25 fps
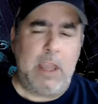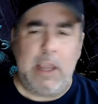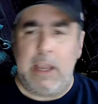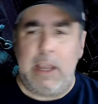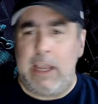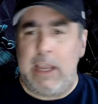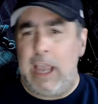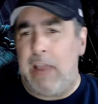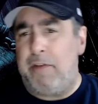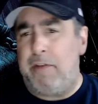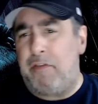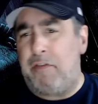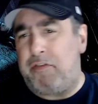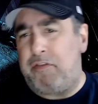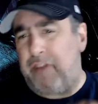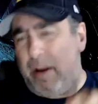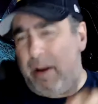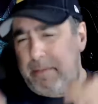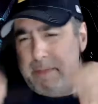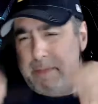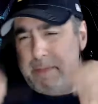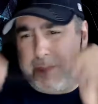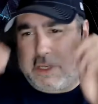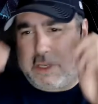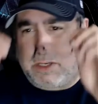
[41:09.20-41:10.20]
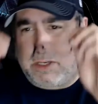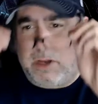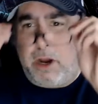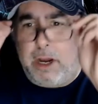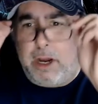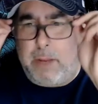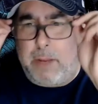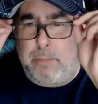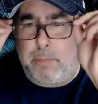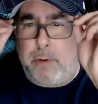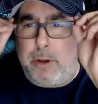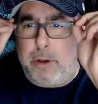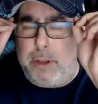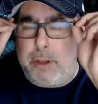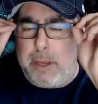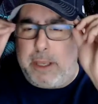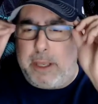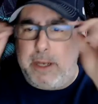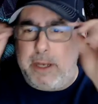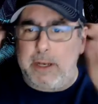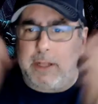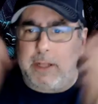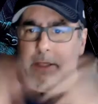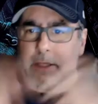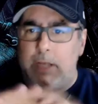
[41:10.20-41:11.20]
And from this starting point, you get
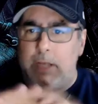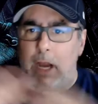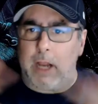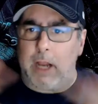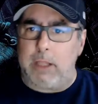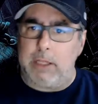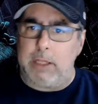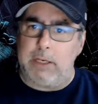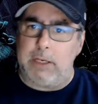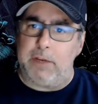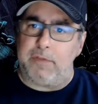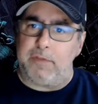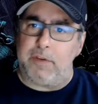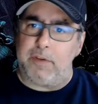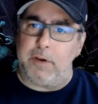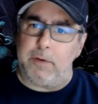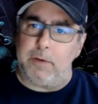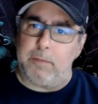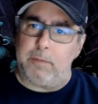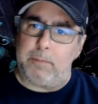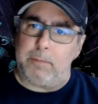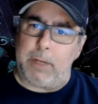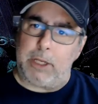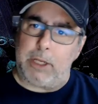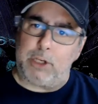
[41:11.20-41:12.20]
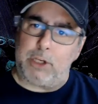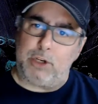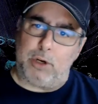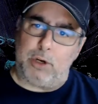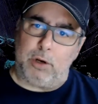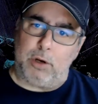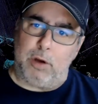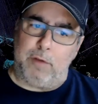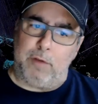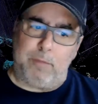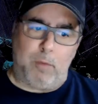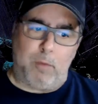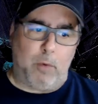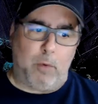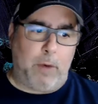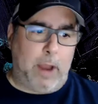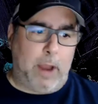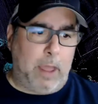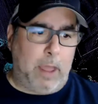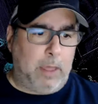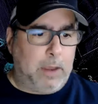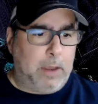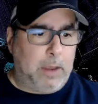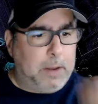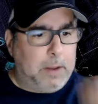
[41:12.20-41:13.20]
an entirely different picture of
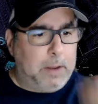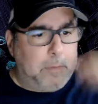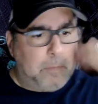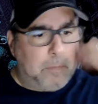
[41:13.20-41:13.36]
morality.